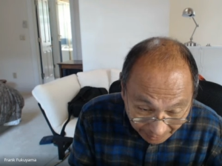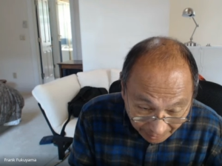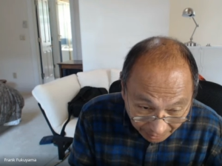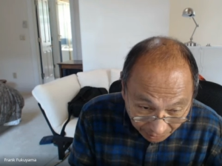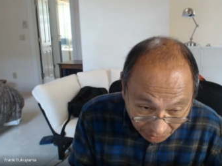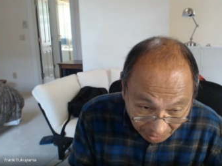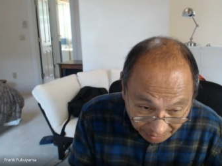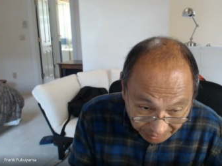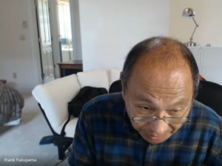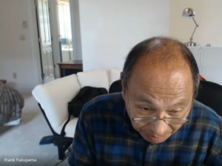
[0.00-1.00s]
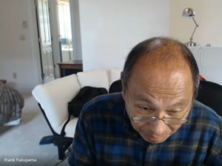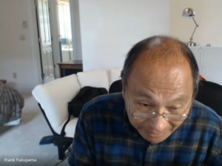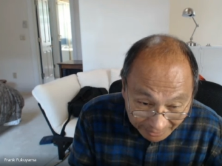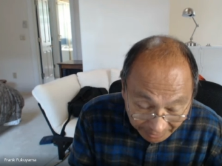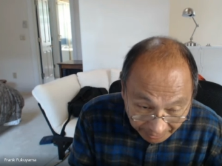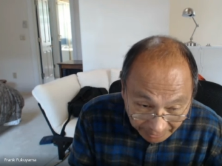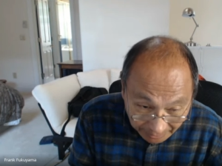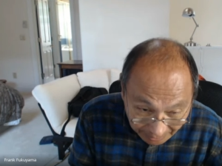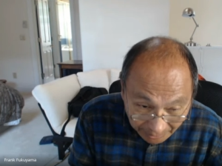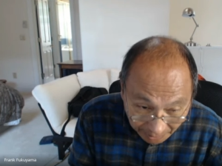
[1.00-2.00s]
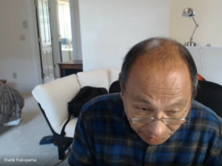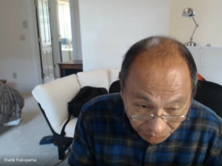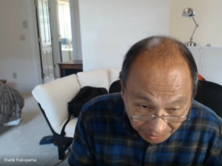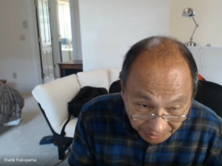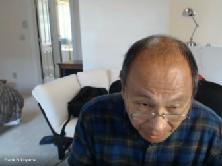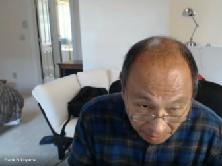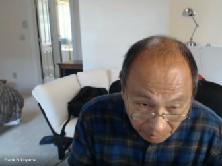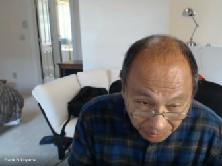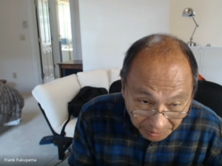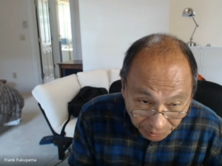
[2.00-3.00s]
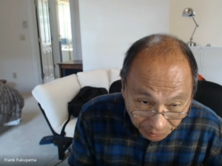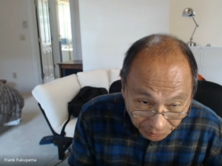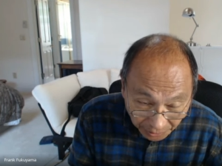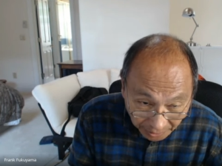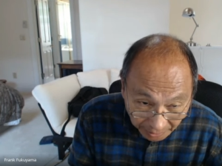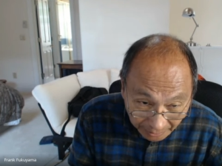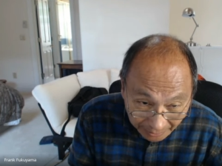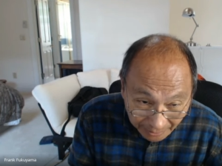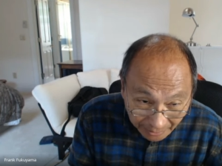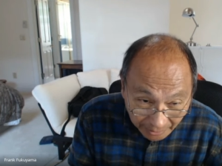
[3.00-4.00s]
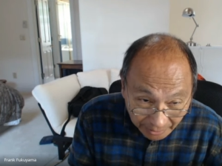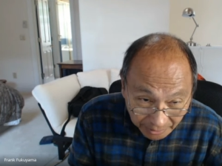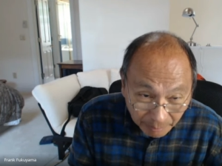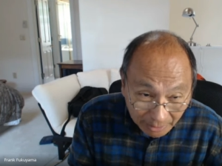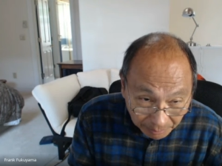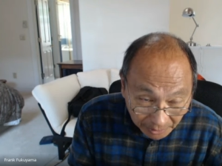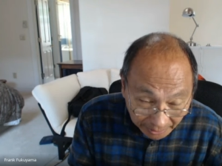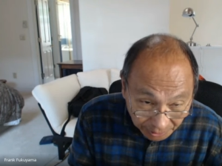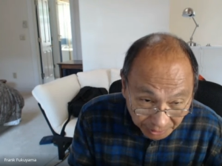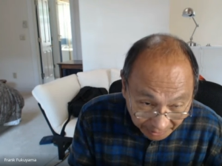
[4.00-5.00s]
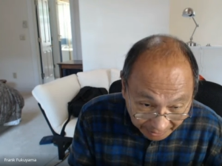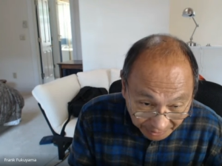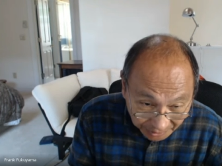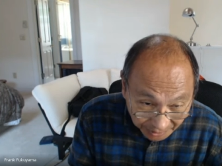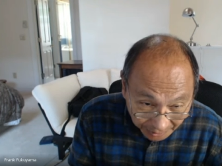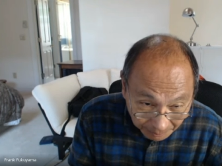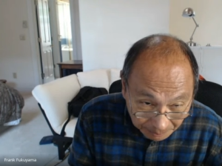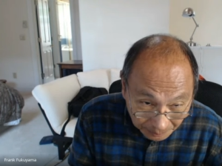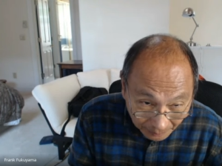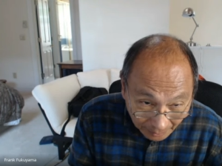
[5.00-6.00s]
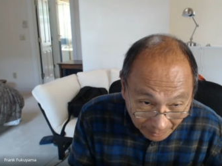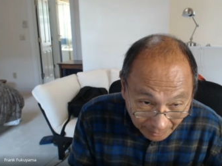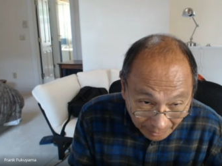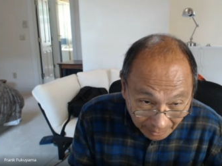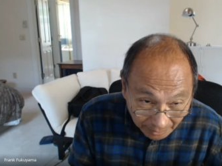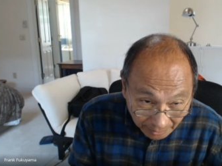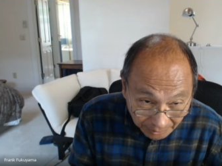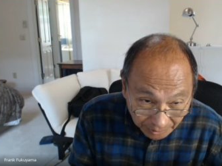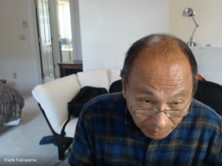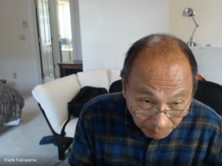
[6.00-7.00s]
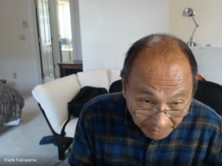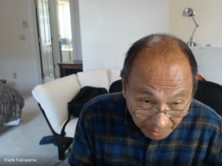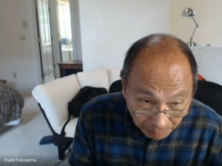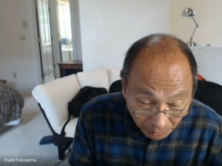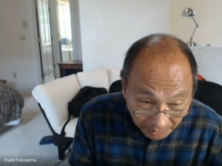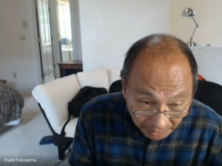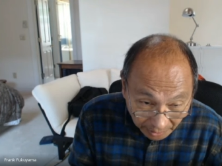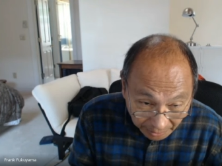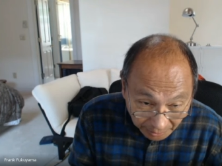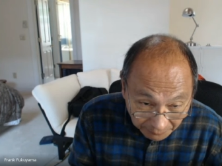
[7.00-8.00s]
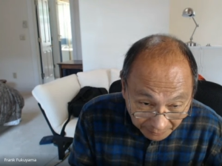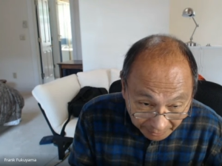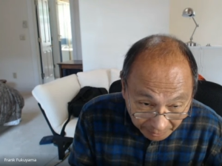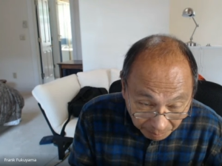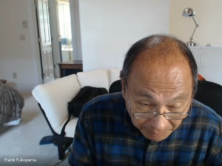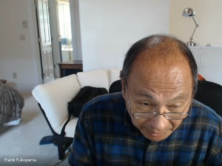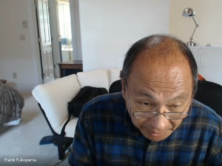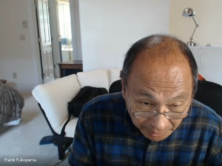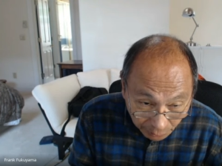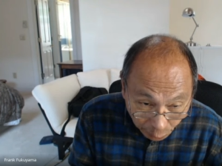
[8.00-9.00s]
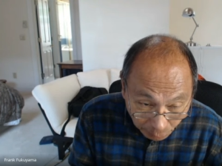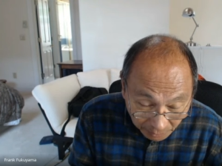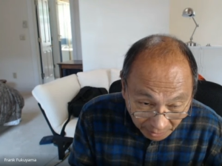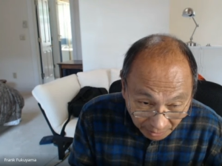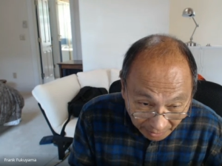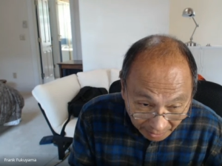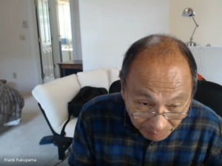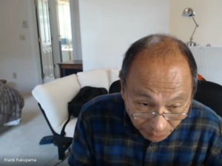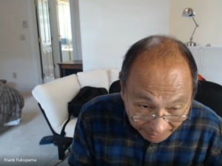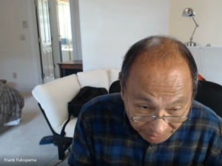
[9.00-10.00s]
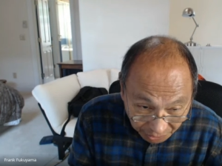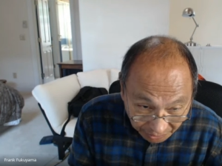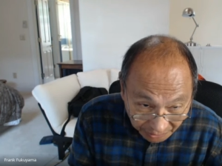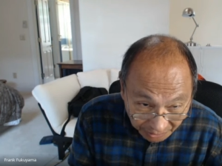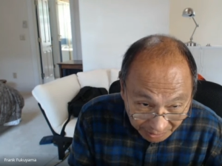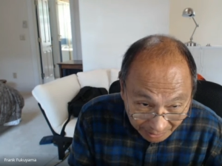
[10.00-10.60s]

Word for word: across many countries, including Turkey, is population density. Uh, so people that live in big urban agglomerations